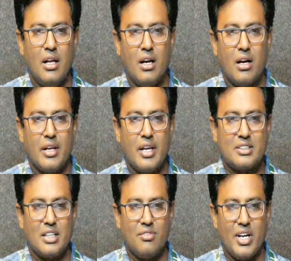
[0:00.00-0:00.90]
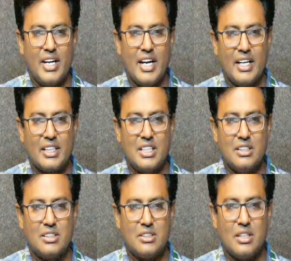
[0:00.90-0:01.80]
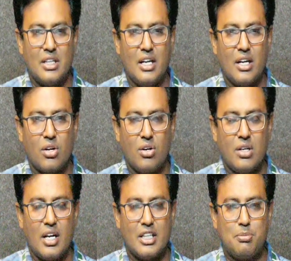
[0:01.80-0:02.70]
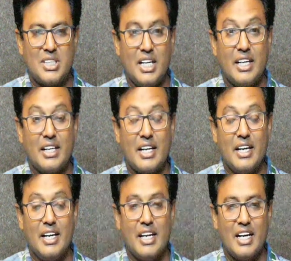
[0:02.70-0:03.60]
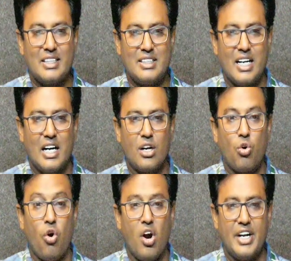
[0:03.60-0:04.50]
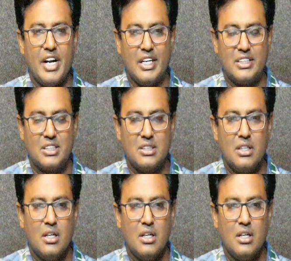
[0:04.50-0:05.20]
x and y directions, especially it indicates the coordinates.